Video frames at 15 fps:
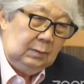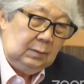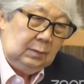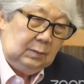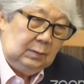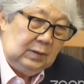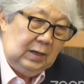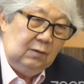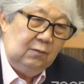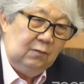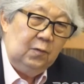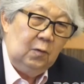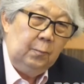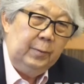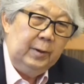
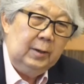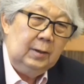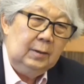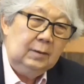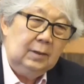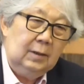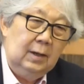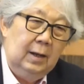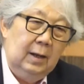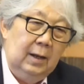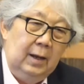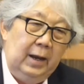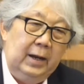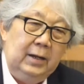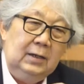xenophobia, the
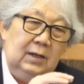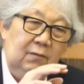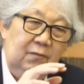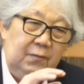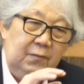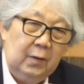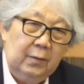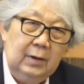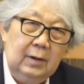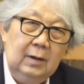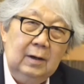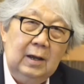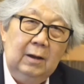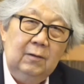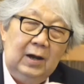
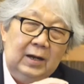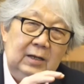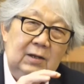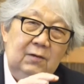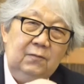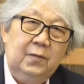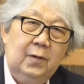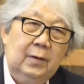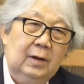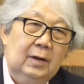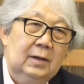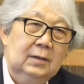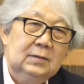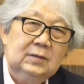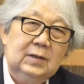
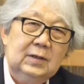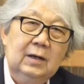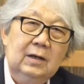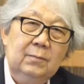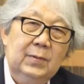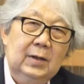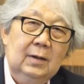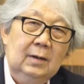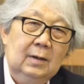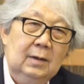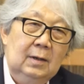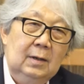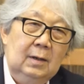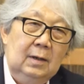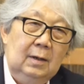anti-foreigner sentiment
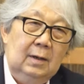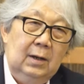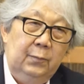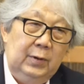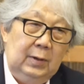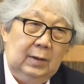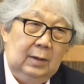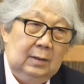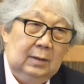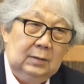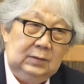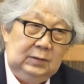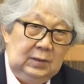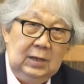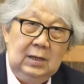that we
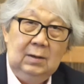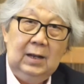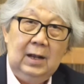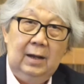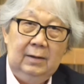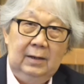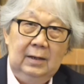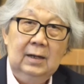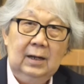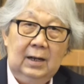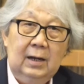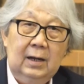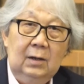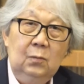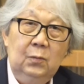see in the
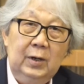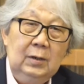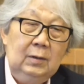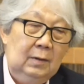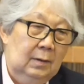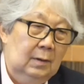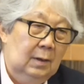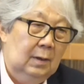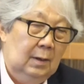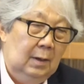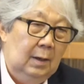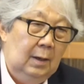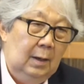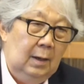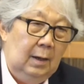current world.
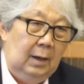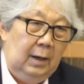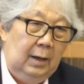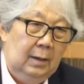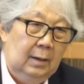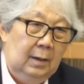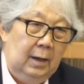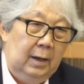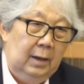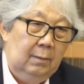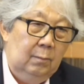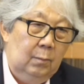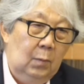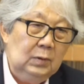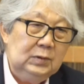
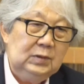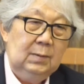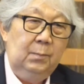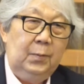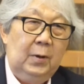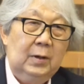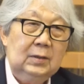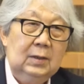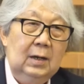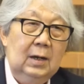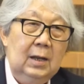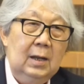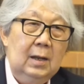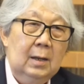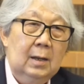And most importantly,